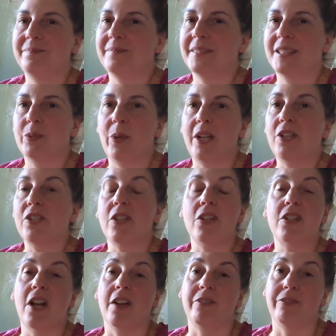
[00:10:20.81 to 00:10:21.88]
Sweaters are
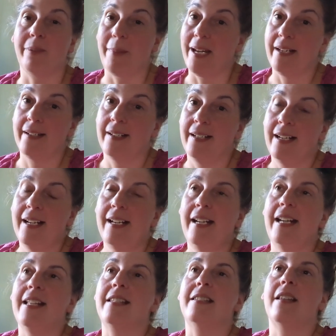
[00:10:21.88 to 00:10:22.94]
tough for me.
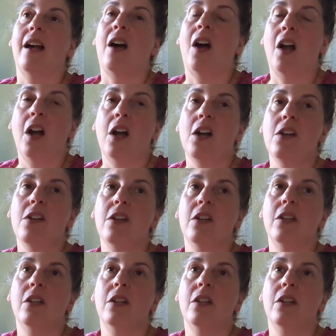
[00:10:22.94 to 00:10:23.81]
It's hard